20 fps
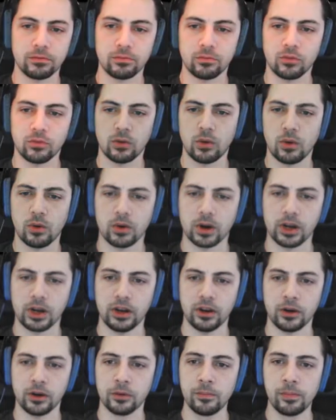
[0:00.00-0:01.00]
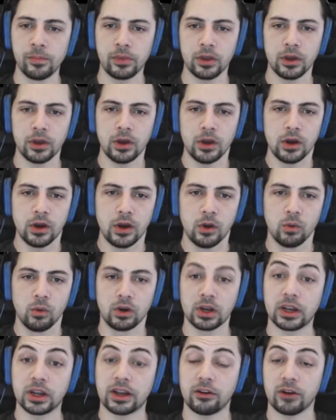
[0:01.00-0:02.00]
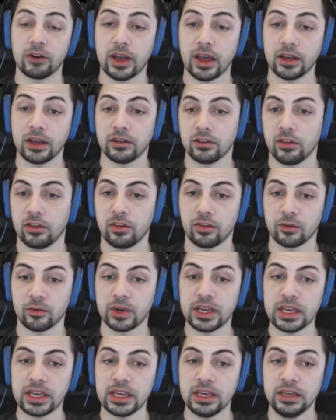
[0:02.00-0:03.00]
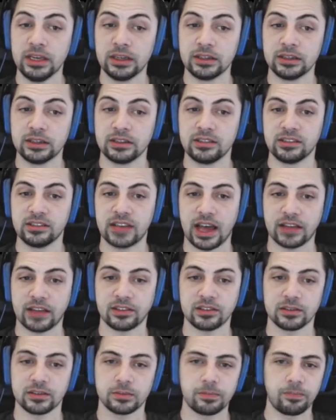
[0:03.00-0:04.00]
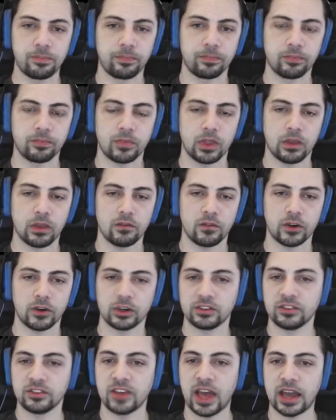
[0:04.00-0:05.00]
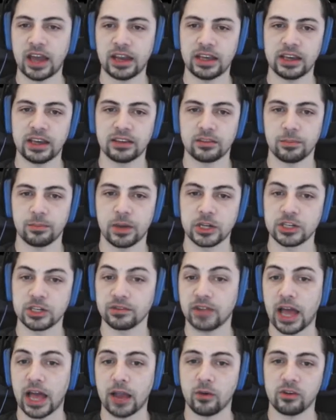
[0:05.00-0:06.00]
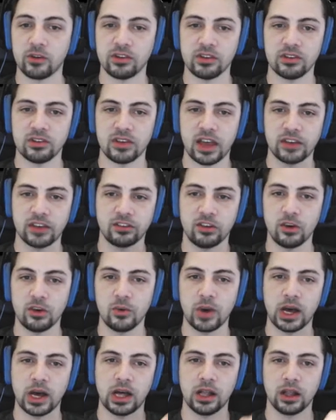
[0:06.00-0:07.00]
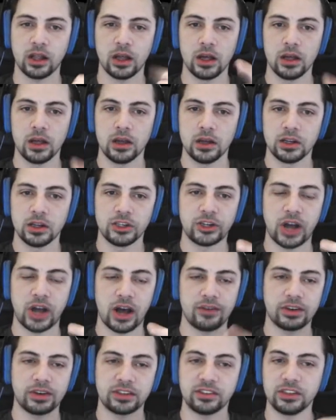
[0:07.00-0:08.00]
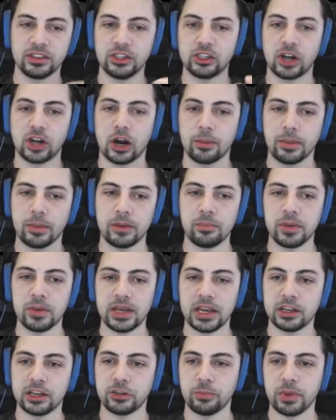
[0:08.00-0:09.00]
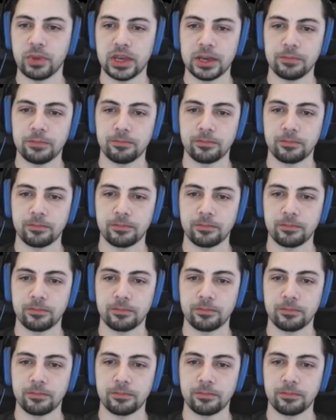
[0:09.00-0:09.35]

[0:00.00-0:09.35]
So what we're going to do, we're going to create 3 sets. First set is a bunch of languages, SQL, Java, C#, and PHP.